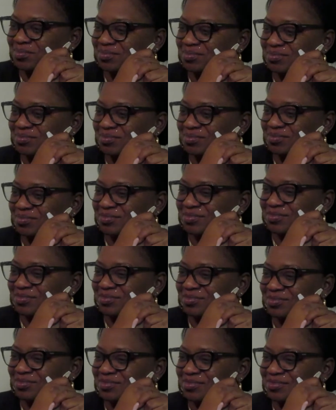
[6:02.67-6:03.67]

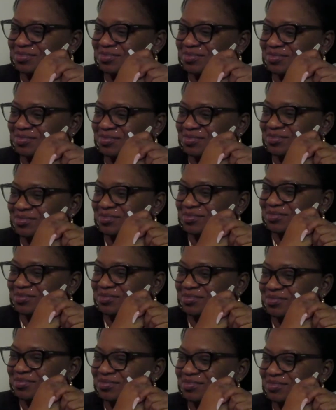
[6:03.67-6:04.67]

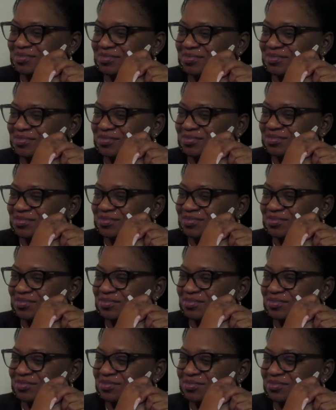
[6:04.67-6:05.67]

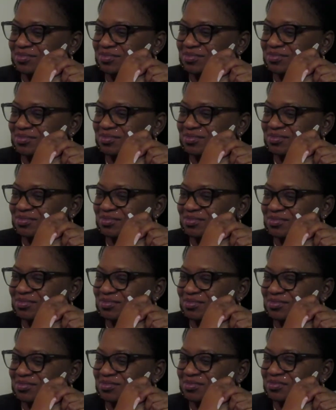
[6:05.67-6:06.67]

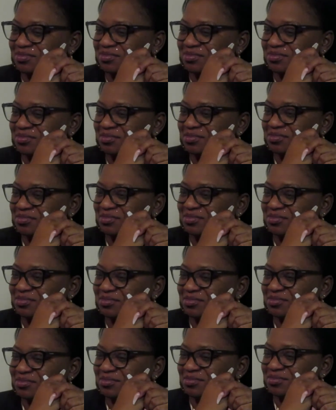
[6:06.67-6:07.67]

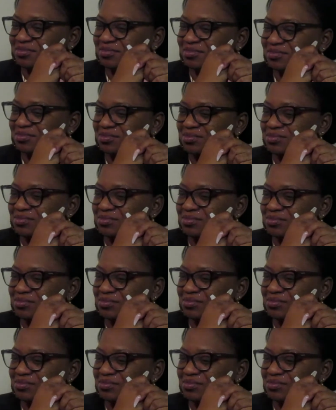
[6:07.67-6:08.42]
No words are spoken by the person on screen.